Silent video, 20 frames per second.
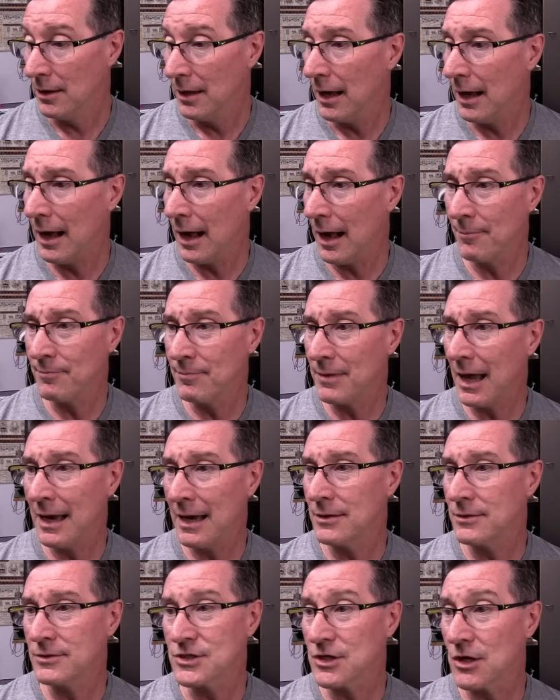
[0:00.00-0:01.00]

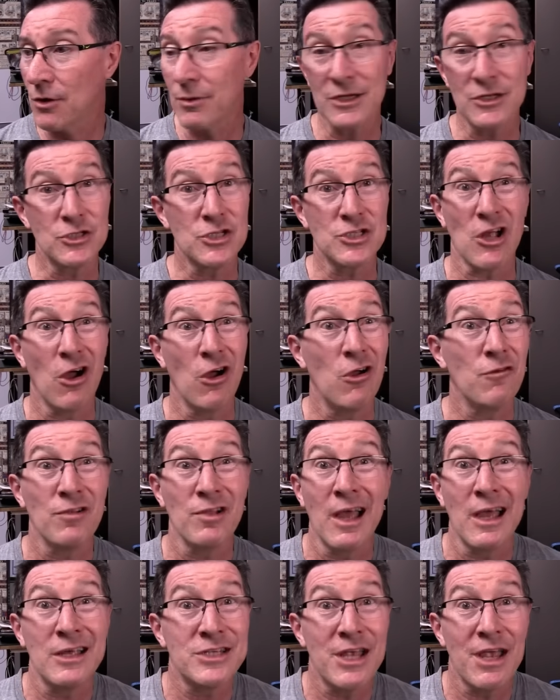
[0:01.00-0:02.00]
And so we can just
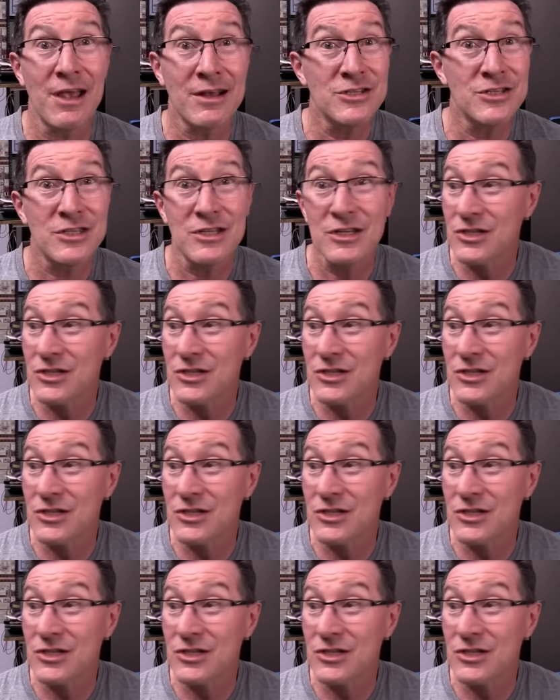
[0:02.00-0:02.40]
overlay text.